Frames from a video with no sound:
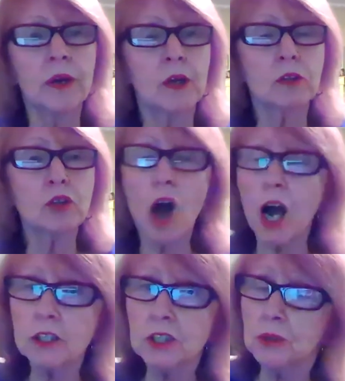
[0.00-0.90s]
will
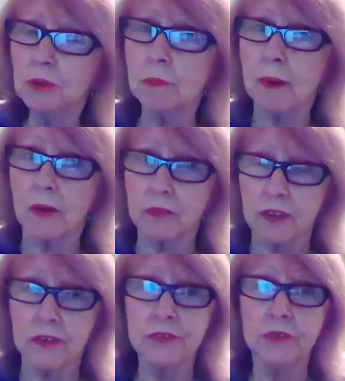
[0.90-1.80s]
talk to you
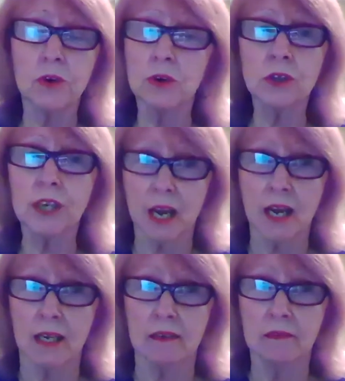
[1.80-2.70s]
about this
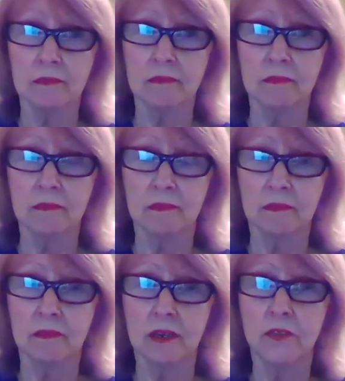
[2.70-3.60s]
early on.
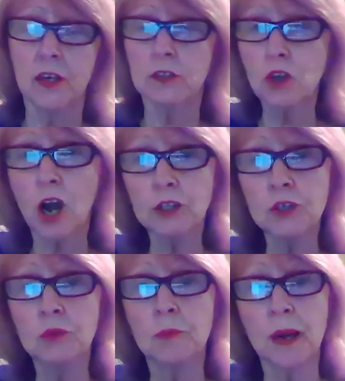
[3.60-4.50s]
They'll
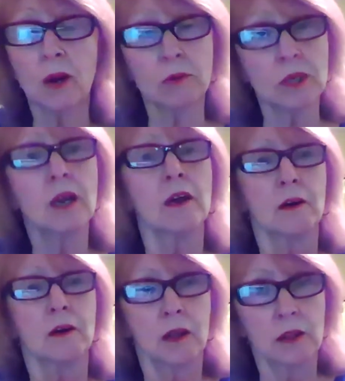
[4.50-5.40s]
talk to you about
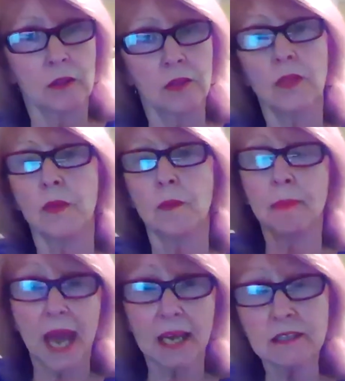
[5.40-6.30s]

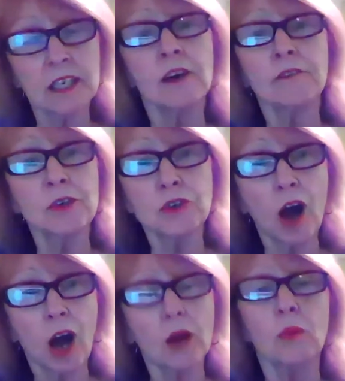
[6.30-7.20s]
the passing of your
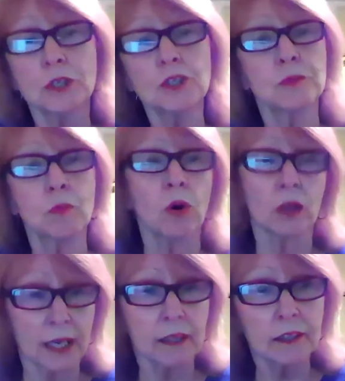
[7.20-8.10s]
dog, which is
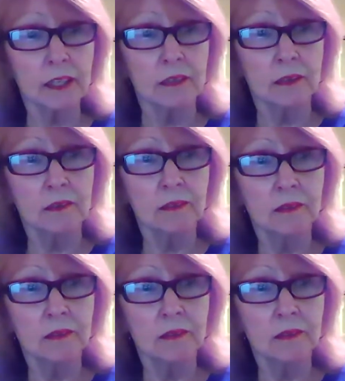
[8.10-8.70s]
more likely,